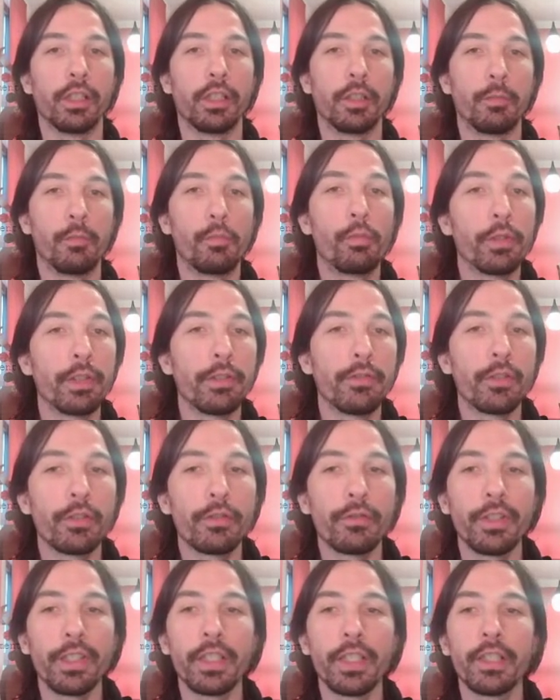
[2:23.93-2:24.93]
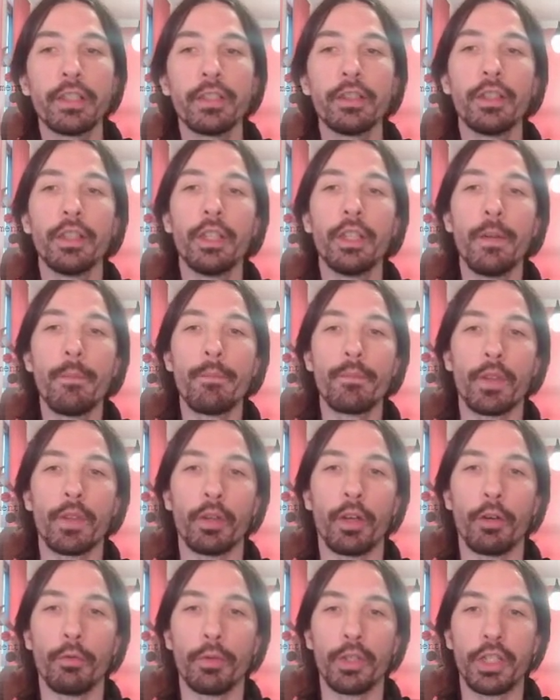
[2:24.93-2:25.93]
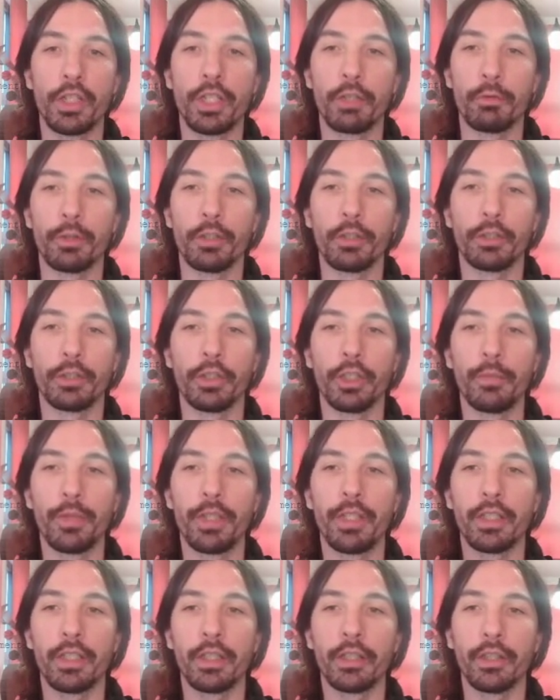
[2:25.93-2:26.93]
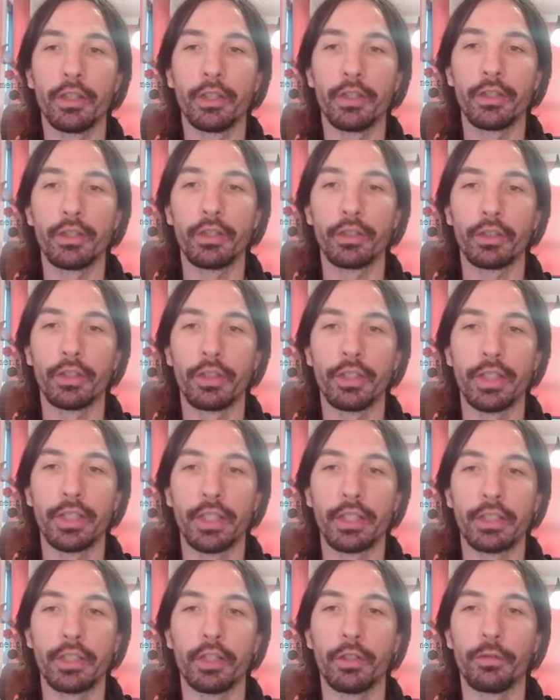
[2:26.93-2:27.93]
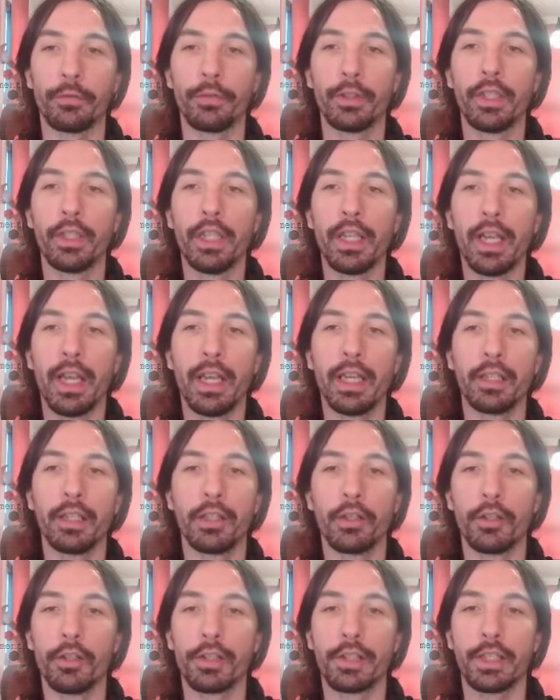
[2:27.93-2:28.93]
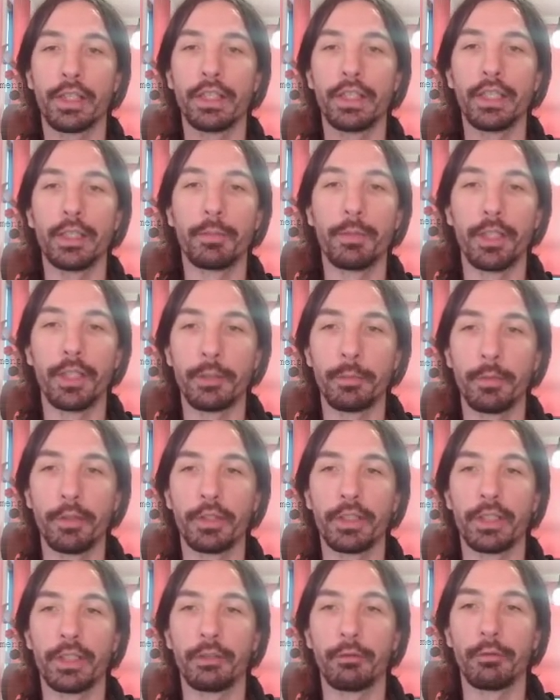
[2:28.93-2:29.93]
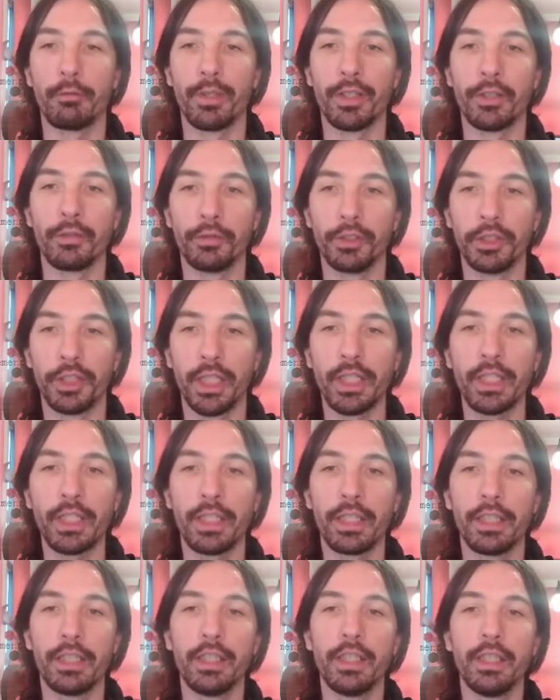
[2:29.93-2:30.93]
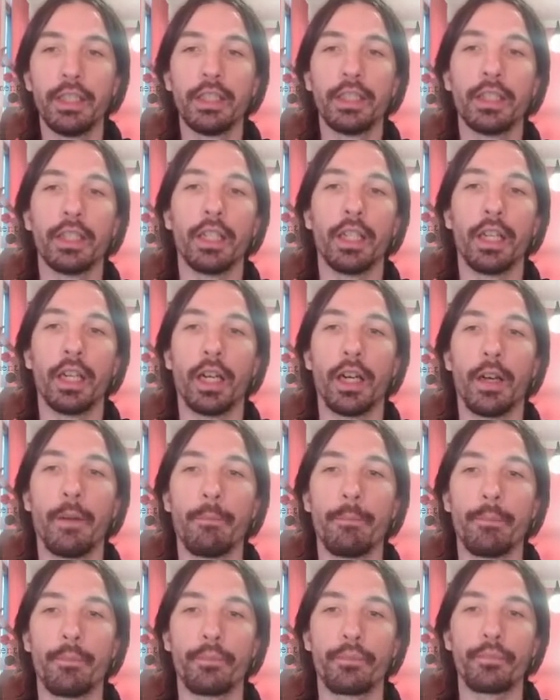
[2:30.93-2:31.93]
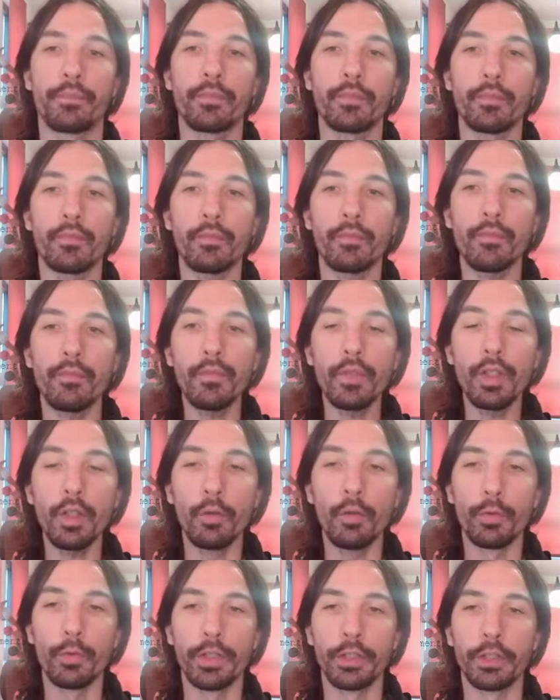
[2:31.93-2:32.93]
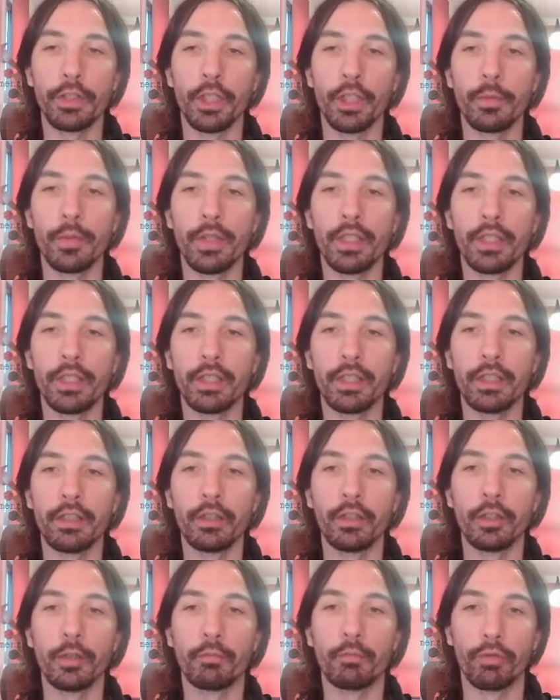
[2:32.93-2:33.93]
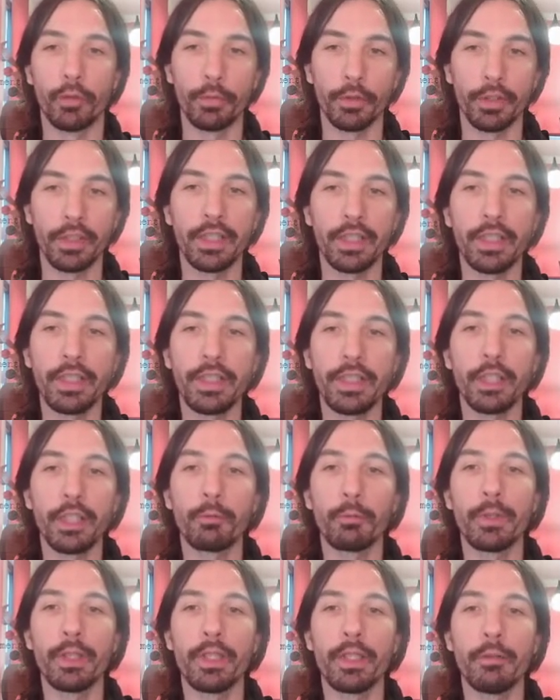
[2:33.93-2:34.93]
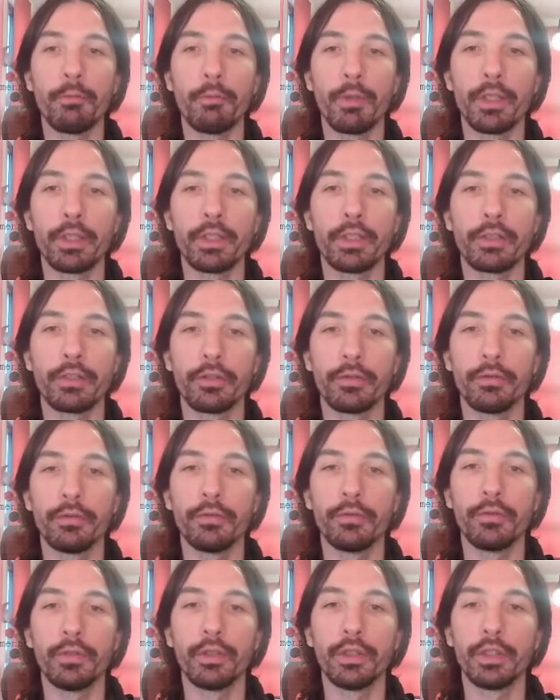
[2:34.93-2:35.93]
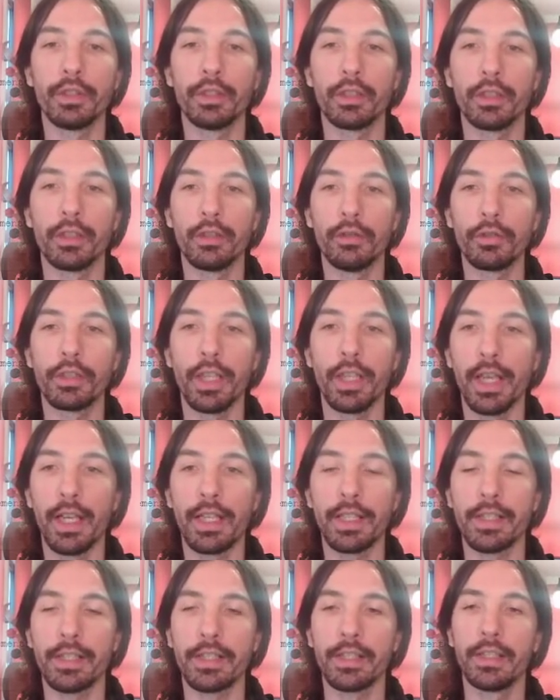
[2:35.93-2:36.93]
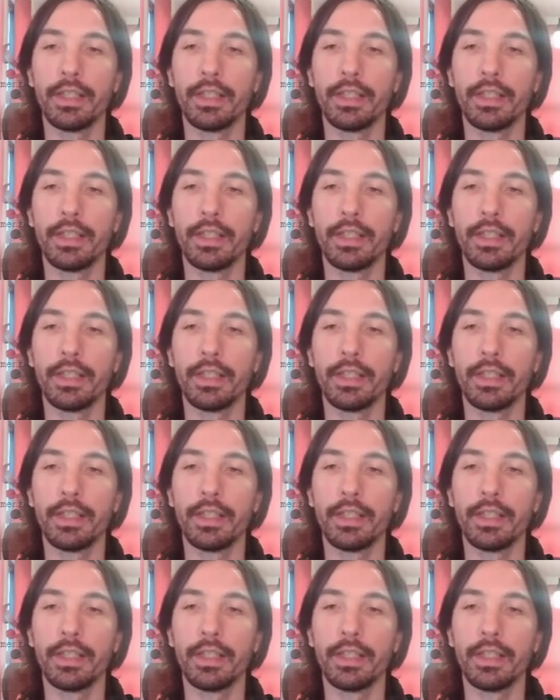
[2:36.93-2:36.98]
previous video, which is we determine a certain set of angles and displacements that we want to check. We determine the properties that we want to look at,